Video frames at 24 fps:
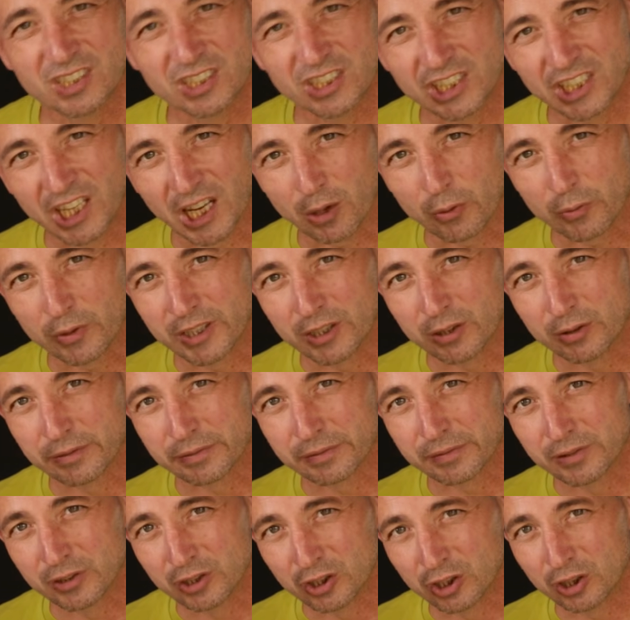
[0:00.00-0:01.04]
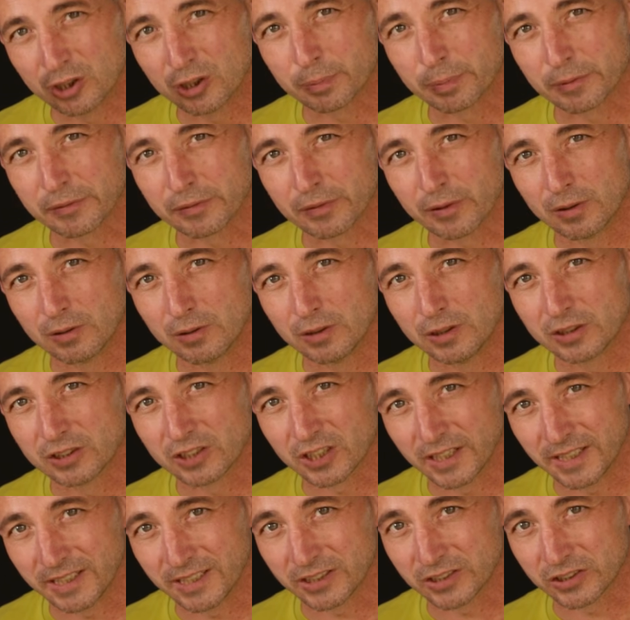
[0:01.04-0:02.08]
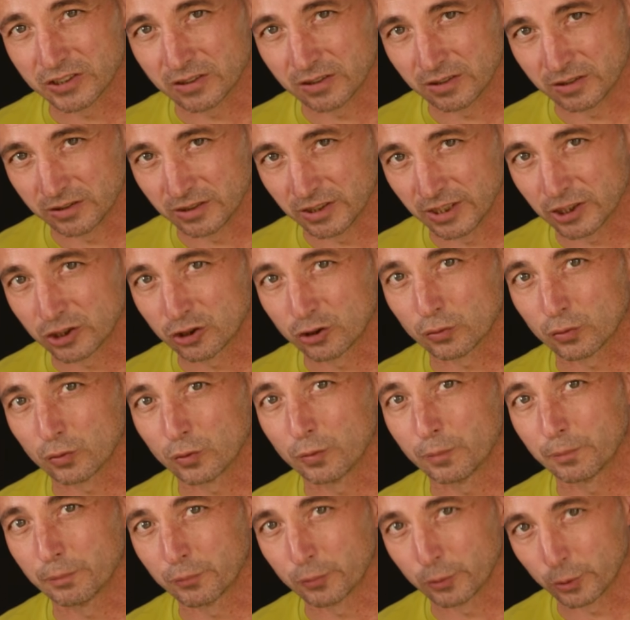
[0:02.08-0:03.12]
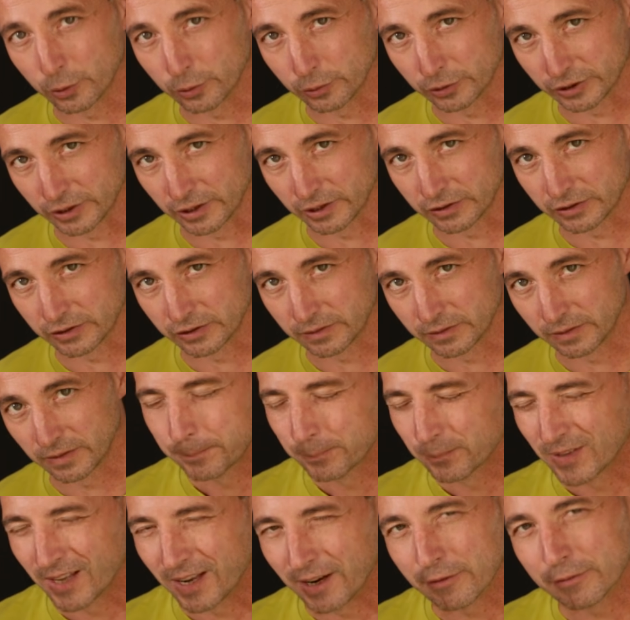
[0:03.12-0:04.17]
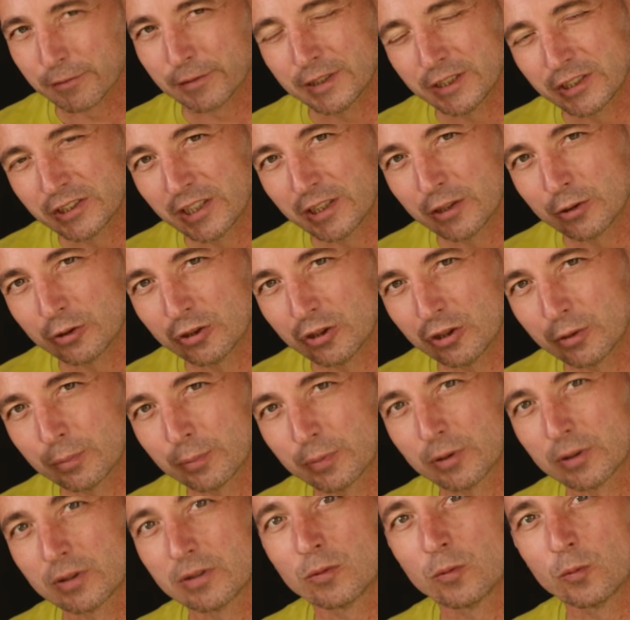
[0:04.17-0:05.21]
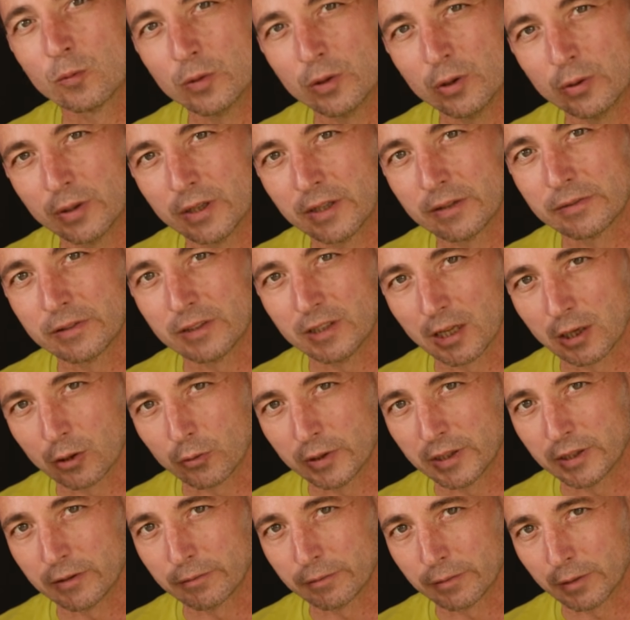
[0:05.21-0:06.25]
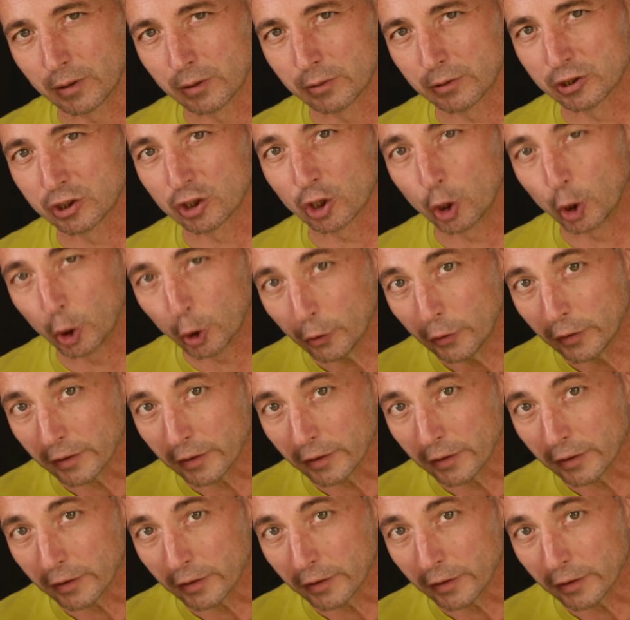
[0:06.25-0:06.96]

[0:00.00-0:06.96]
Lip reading: yellowing of juniper foliage is a natural process. Every single juniper will have yellowing foliage on